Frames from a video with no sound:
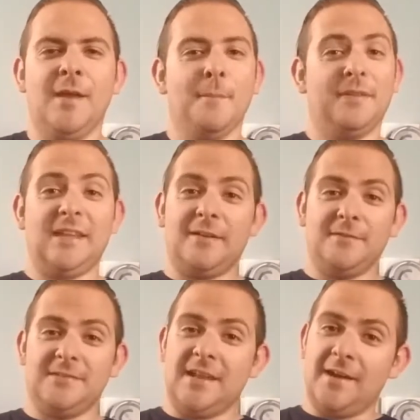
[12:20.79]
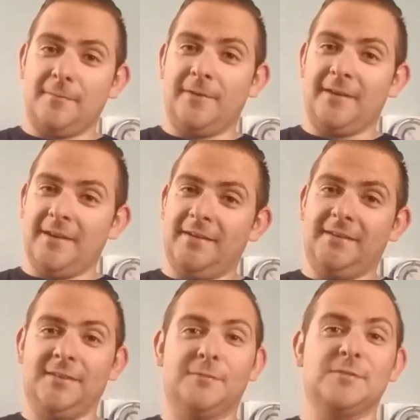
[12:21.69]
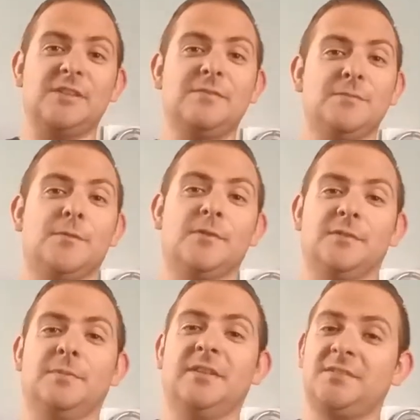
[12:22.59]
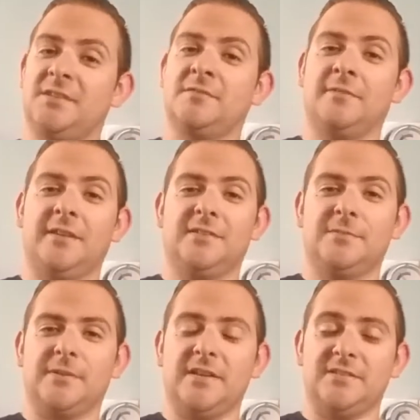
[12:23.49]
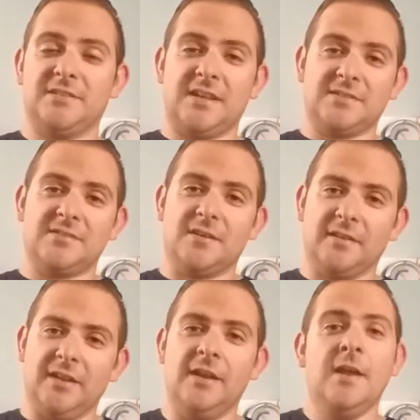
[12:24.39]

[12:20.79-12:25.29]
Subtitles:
But that was not where it ended. There was even more PlayStation related surprises at Starlight.